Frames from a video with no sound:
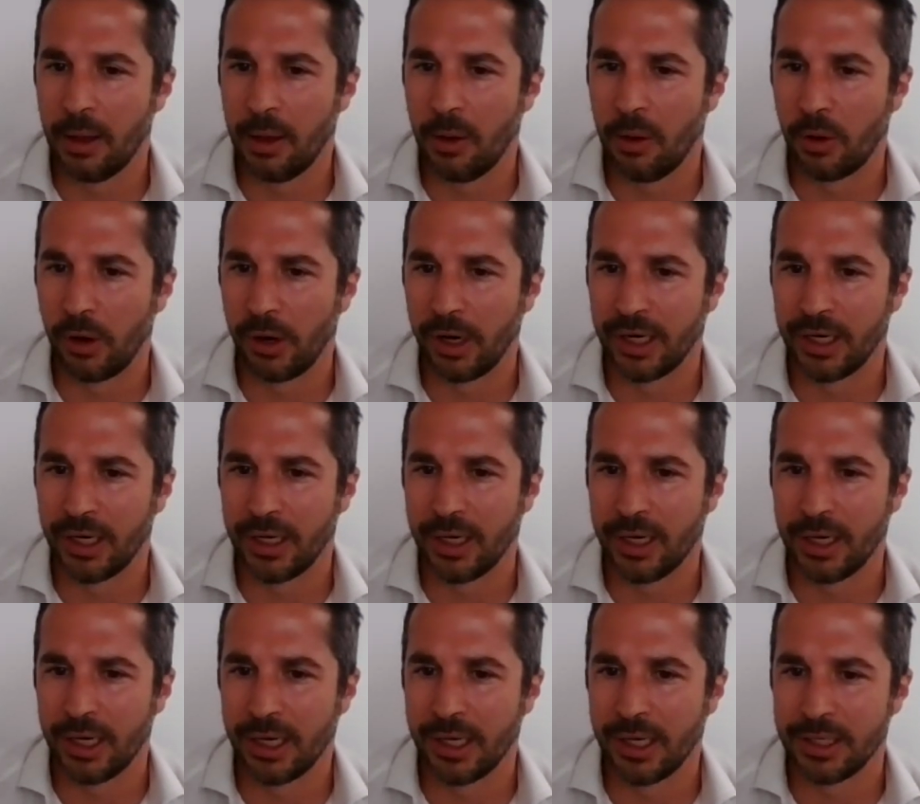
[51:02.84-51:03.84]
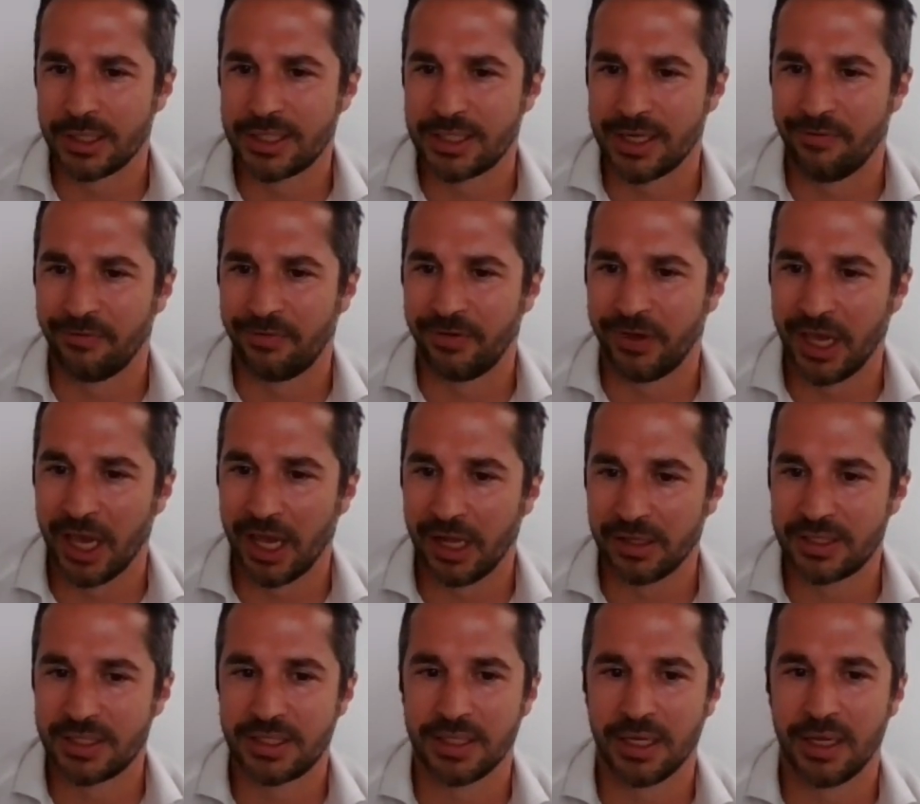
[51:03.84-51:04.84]
or something
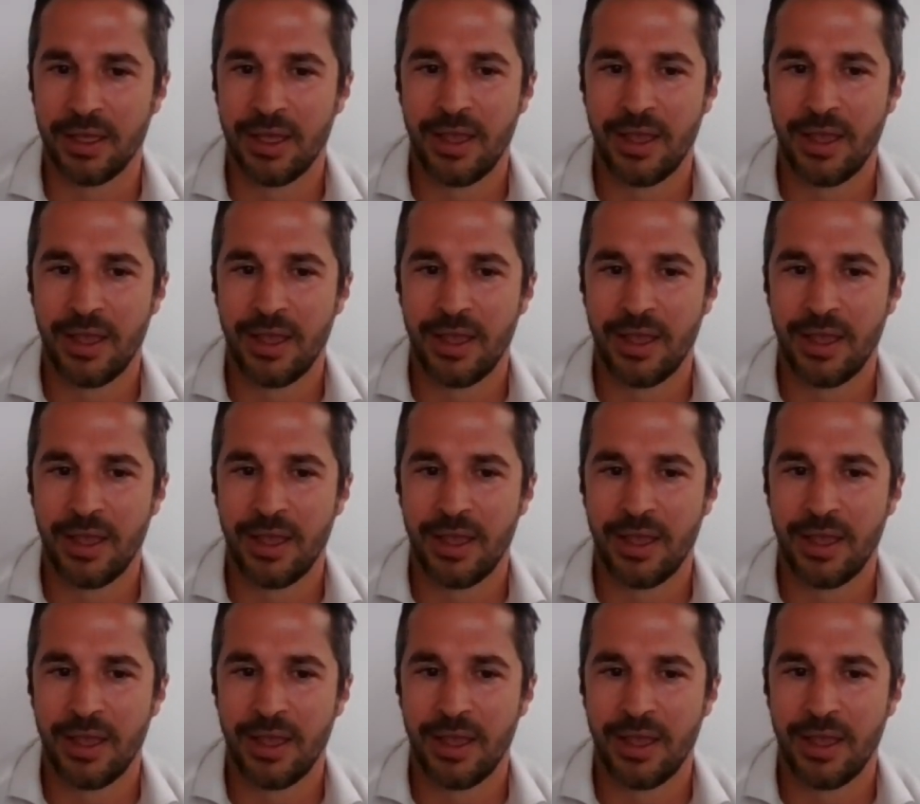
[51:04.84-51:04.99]
else?